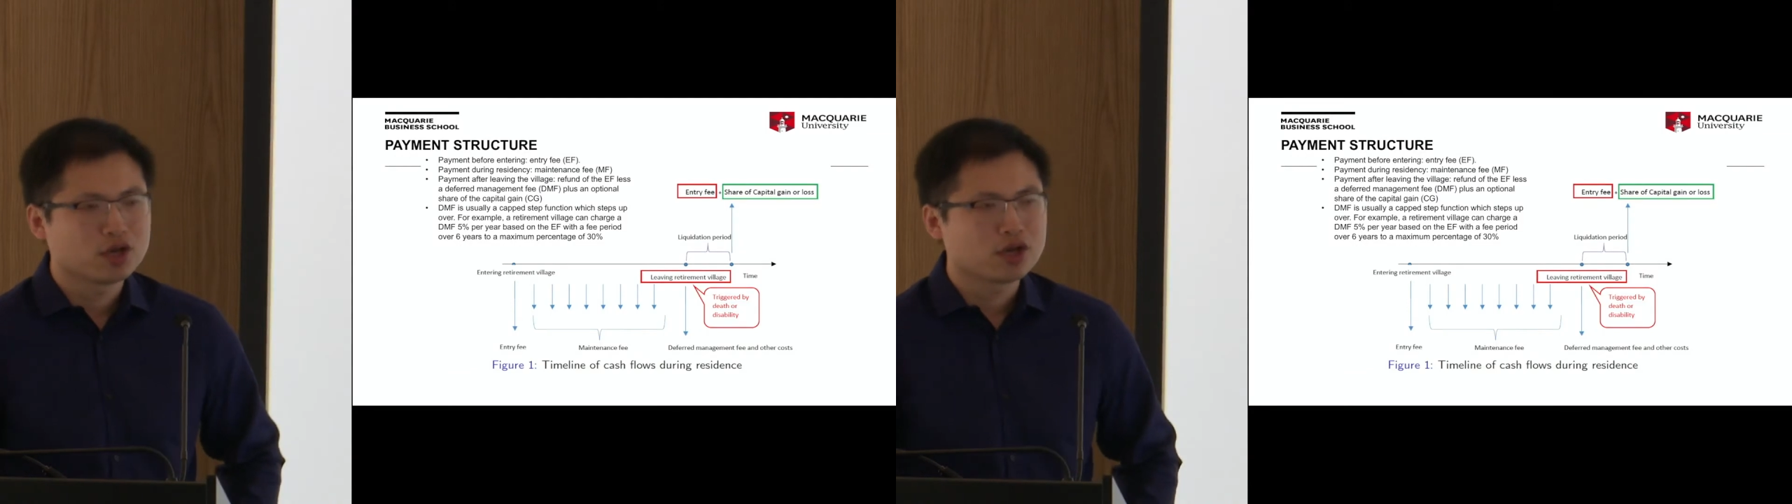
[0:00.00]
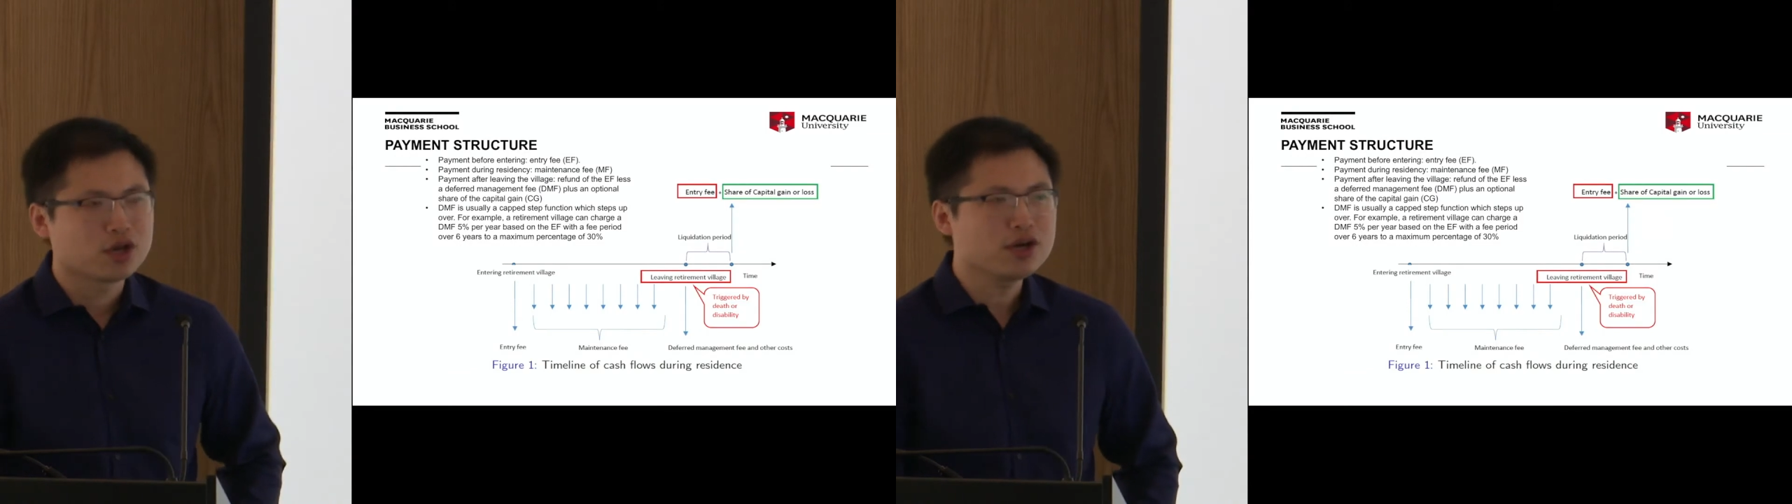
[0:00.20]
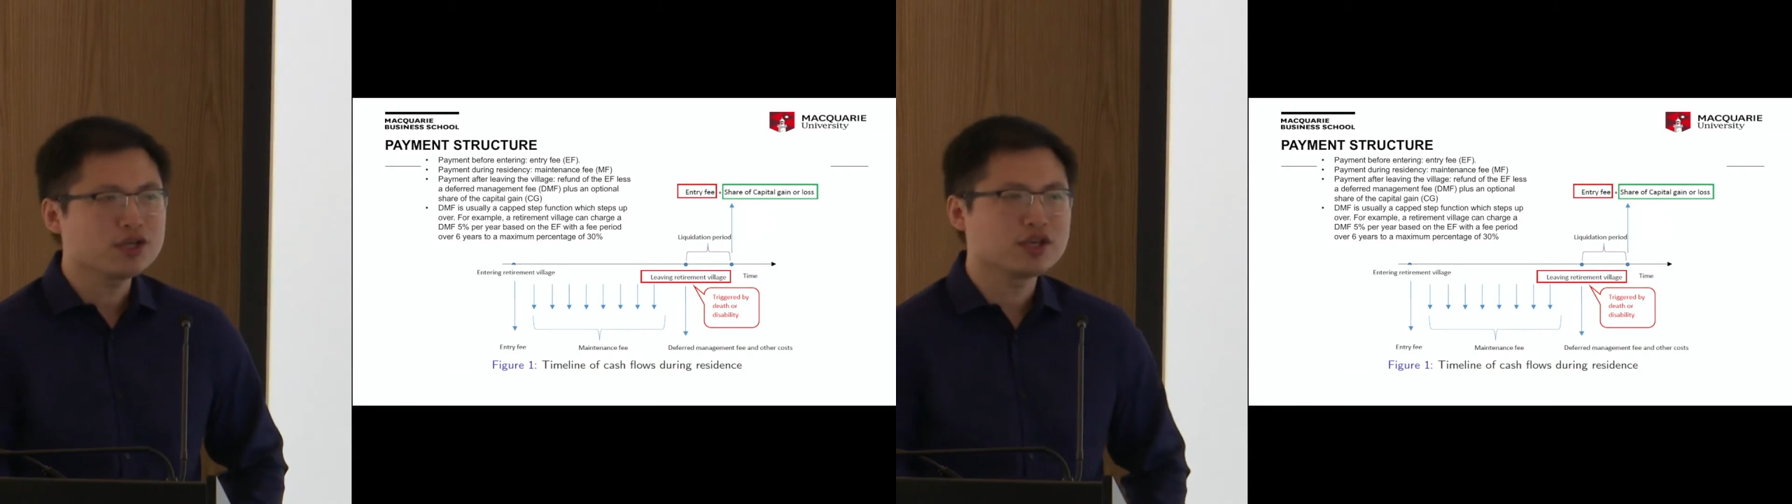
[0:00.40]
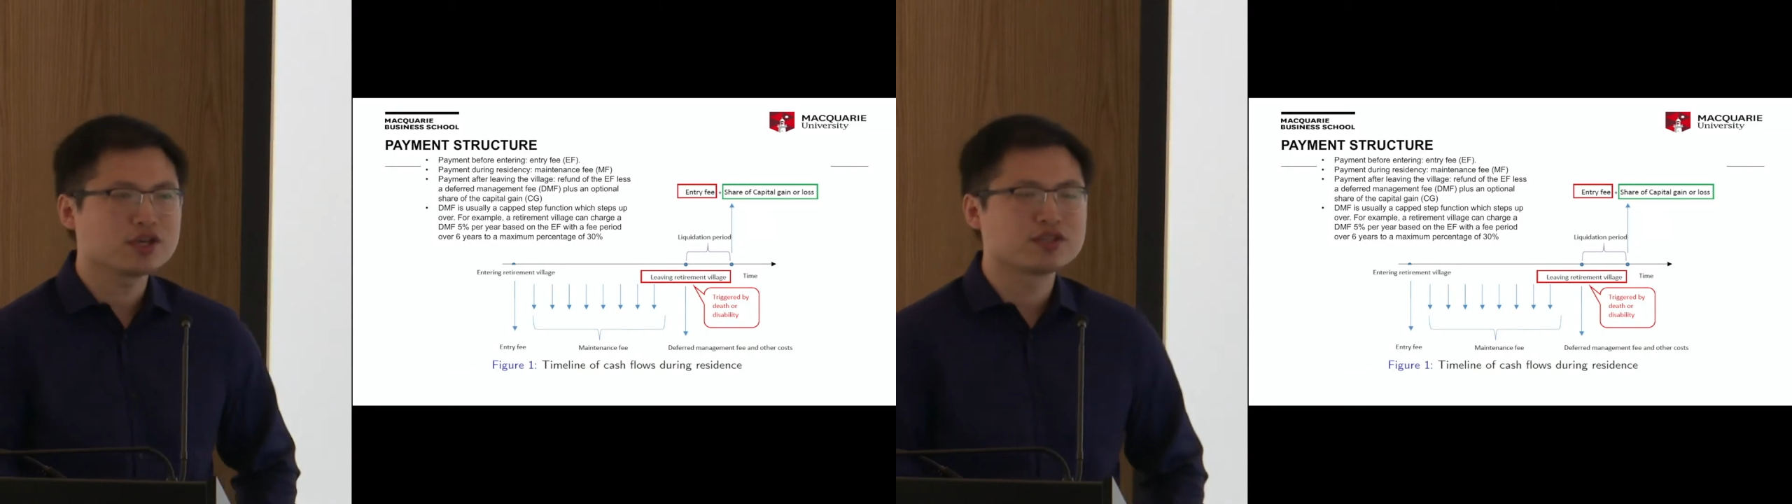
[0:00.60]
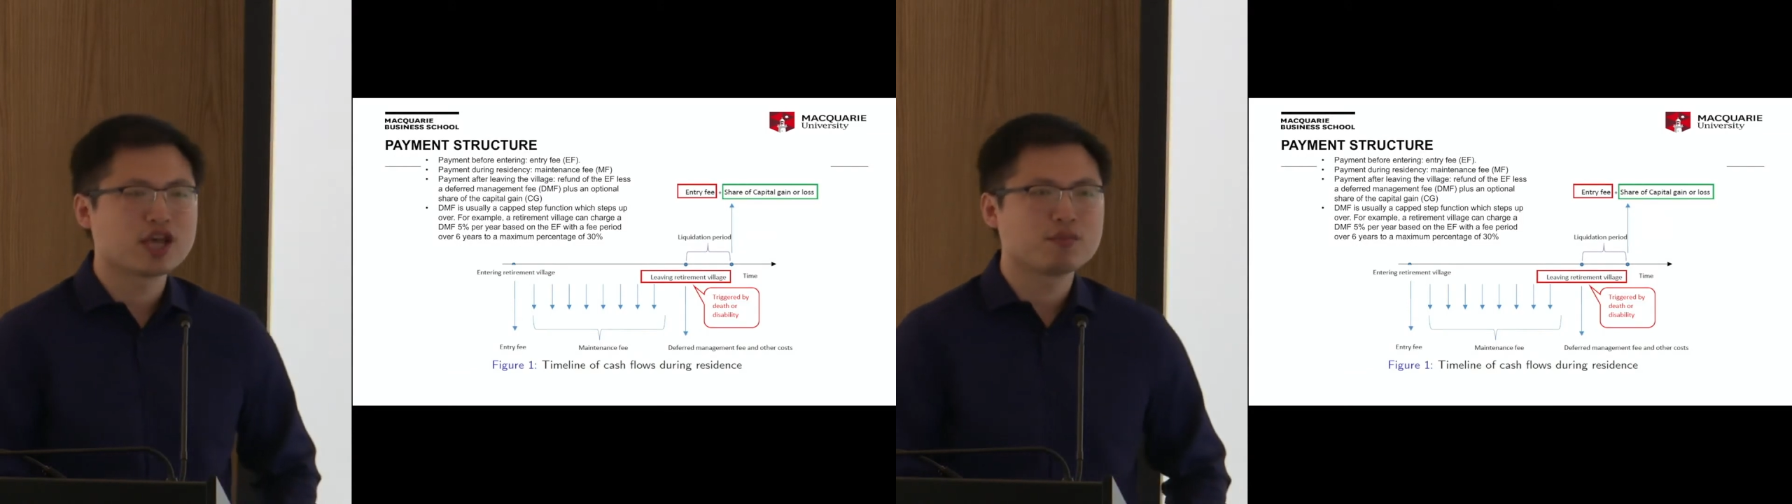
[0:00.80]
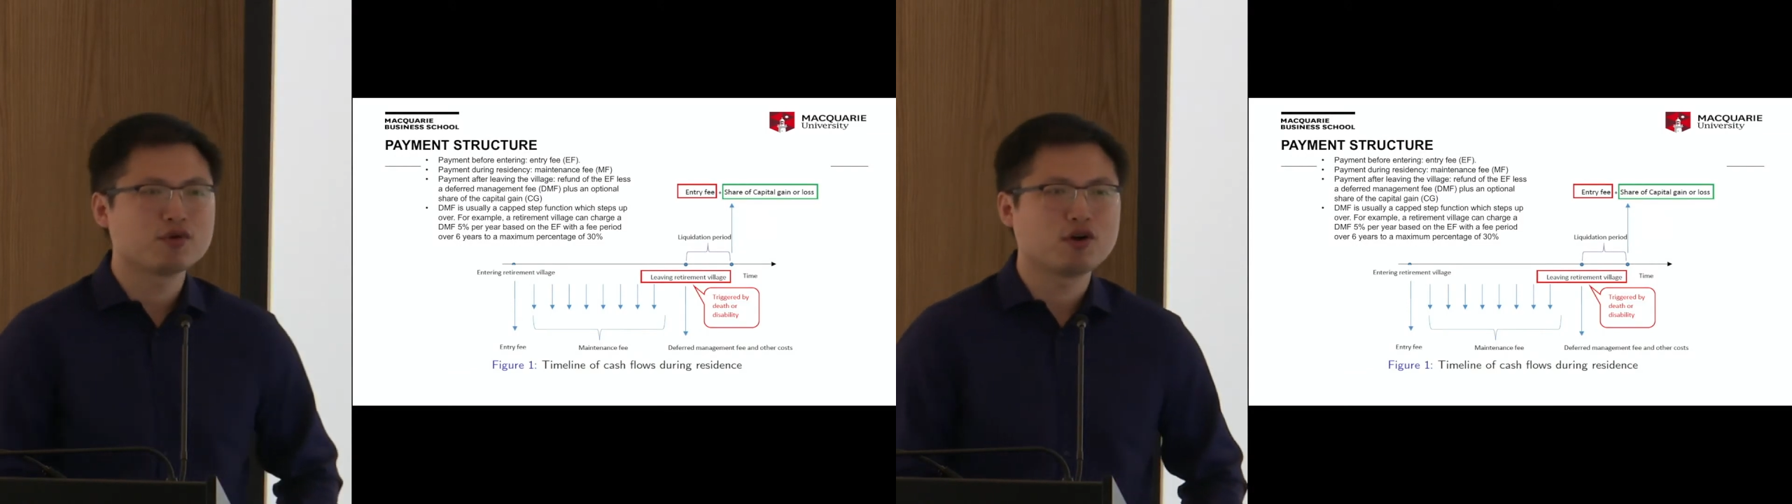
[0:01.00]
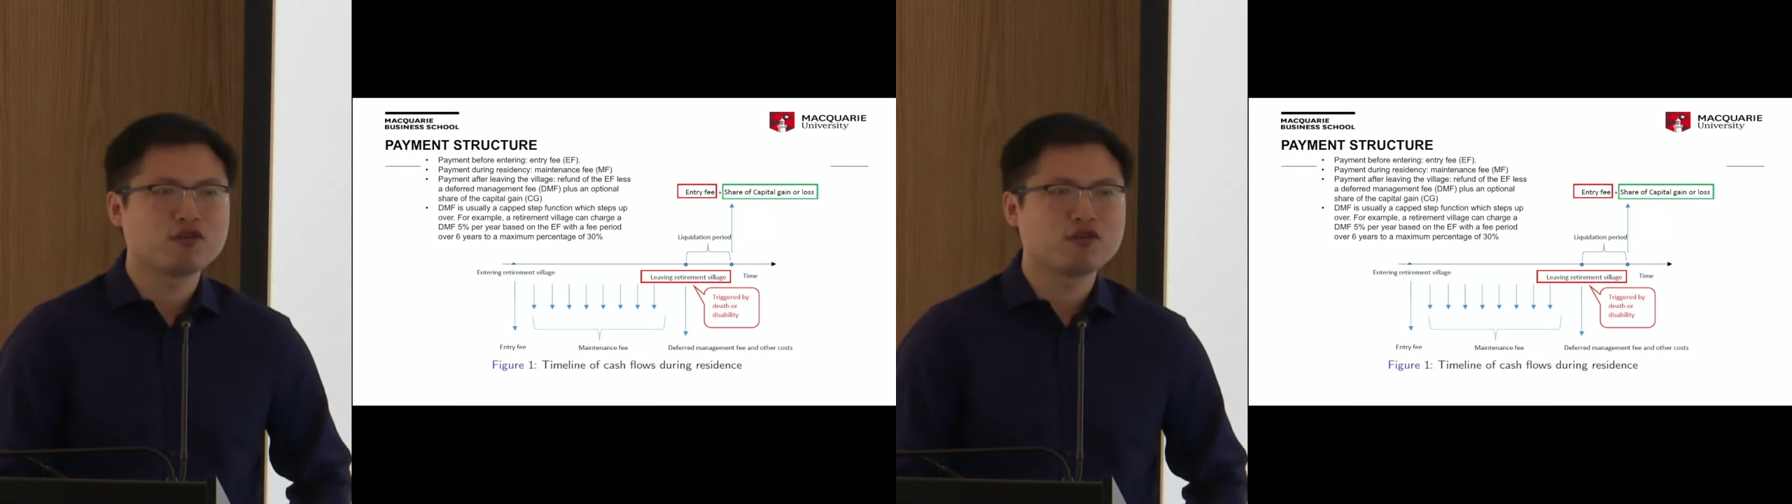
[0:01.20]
Here is the example